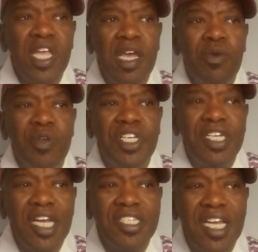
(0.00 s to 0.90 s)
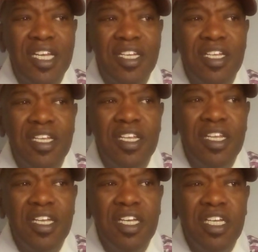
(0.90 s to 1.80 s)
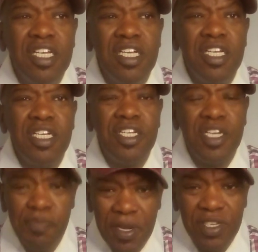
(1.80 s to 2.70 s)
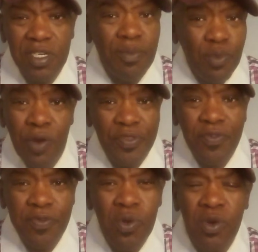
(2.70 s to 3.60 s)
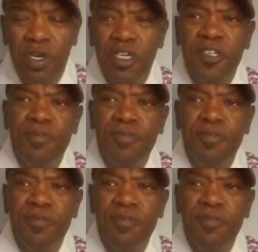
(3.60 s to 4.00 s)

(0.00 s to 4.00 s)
And when she does that, she picks it up off the floor.